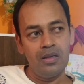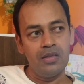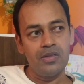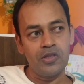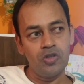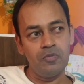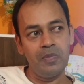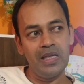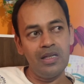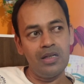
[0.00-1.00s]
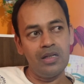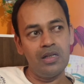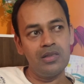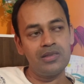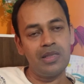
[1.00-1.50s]
should be
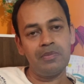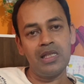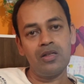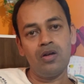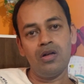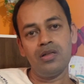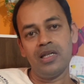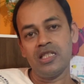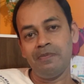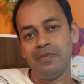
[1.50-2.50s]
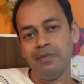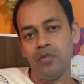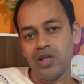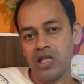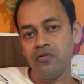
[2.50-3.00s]
something called as
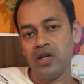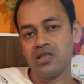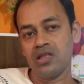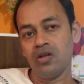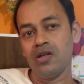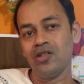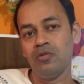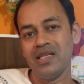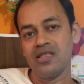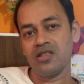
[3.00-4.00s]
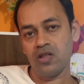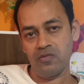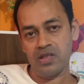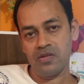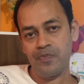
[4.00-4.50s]
important function called domain
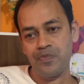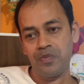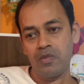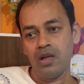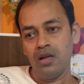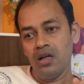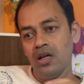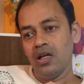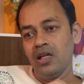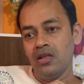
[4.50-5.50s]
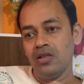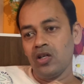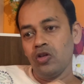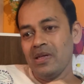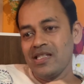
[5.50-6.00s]
service. Now
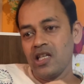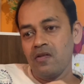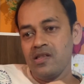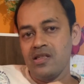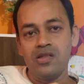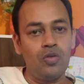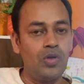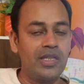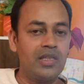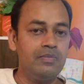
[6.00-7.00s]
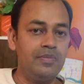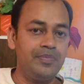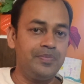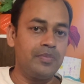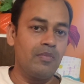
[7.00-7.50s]
domain service is an old term,
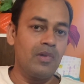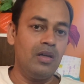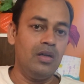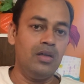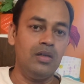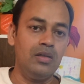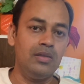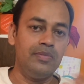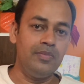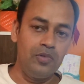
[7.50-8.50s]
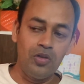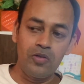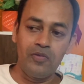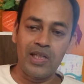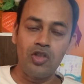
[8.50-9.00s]

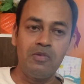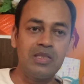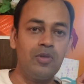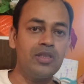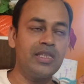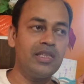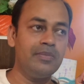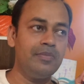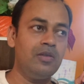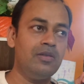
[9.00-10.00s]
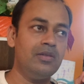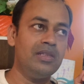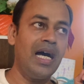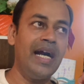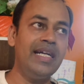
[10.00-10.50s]
don't worry too much about the term.
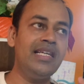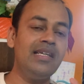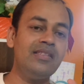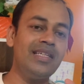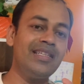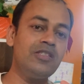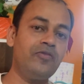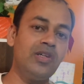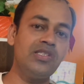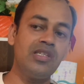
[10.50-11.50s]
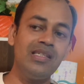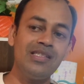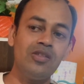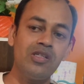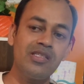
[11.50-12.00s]
The idea is that this function is
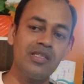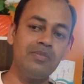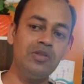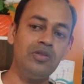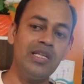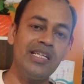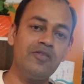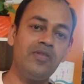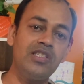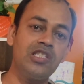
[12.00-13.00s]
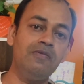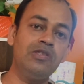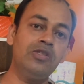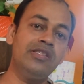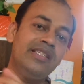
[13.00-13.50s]
not some utility function which
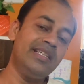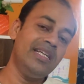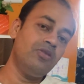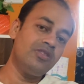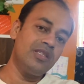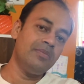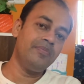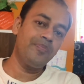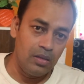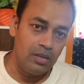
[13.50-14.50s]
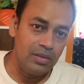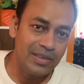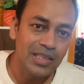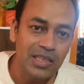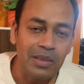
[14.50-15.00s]
should sit into some
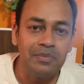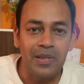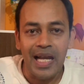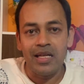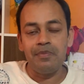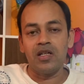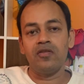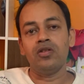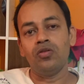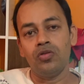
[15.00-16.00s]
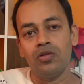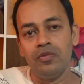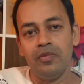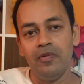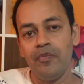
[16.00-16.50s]
just some random part of the code.
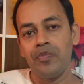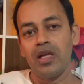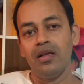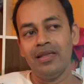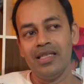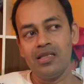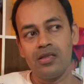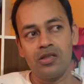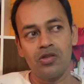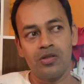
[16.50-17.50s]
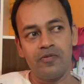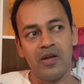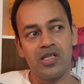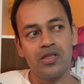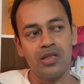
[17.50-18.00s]
This
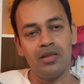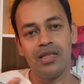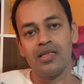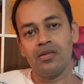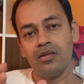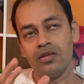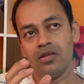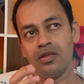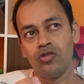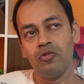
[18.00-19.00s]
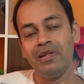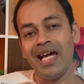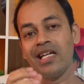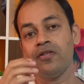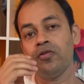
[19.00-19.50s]
function, this should be
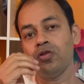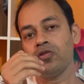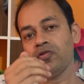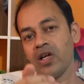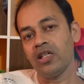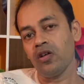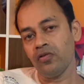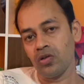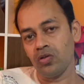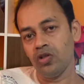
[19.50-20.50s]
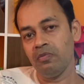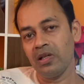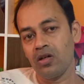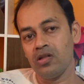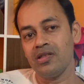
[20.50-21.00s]
at the forefront of your code,
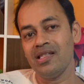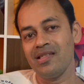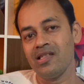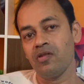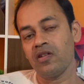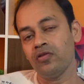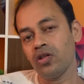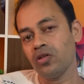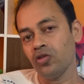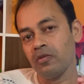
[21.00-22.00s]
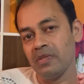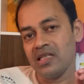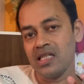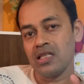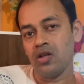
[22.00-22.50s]
because this is one of your core
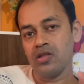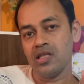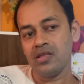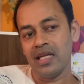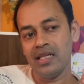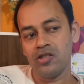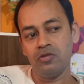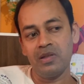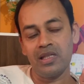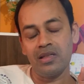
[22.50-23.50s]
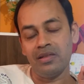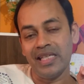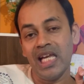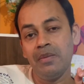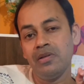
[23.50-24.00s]
business logics and it should be
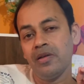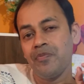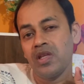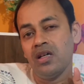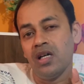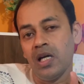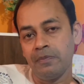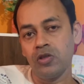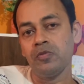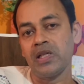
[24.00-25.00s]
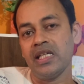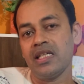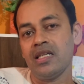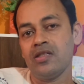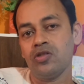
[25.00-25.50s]
named
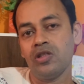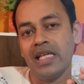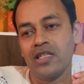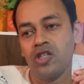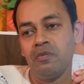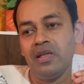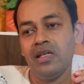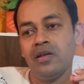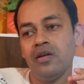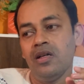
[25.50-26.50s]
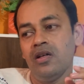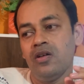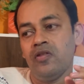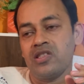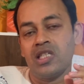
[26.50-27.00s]
appropriately. So there should be a
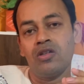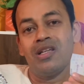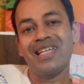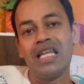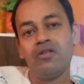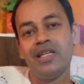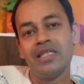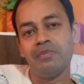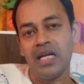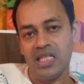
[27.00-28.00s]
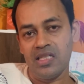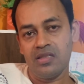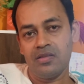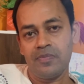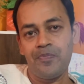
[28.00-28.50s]
function called calculate
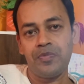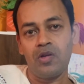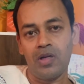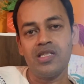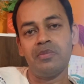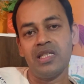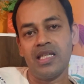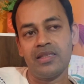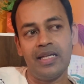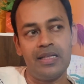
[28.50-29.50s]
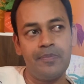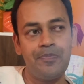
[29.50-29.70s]
mileage, okay, something like that.